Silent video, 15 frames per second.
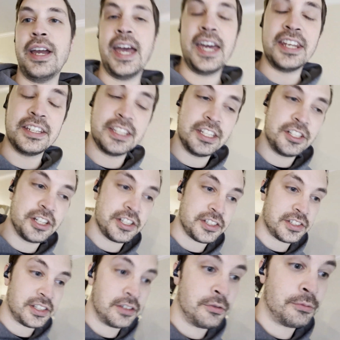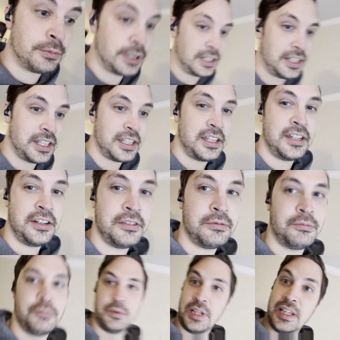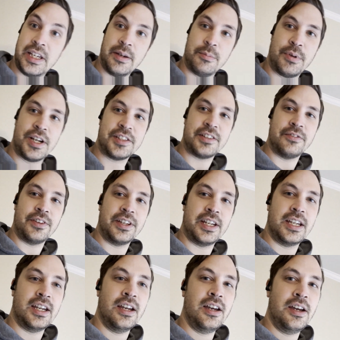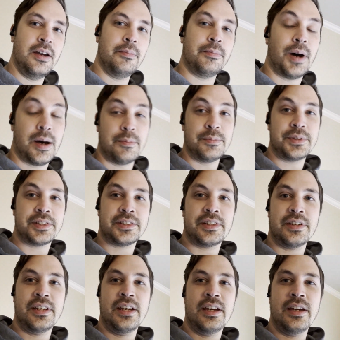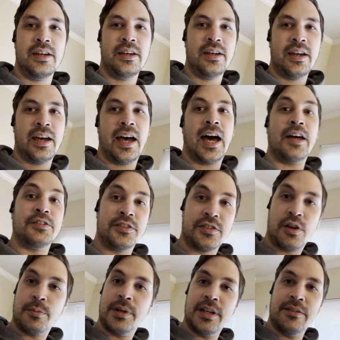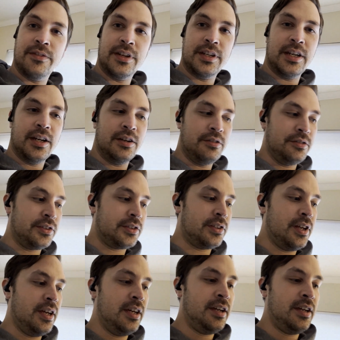and he just really impressively pumps out so many videos,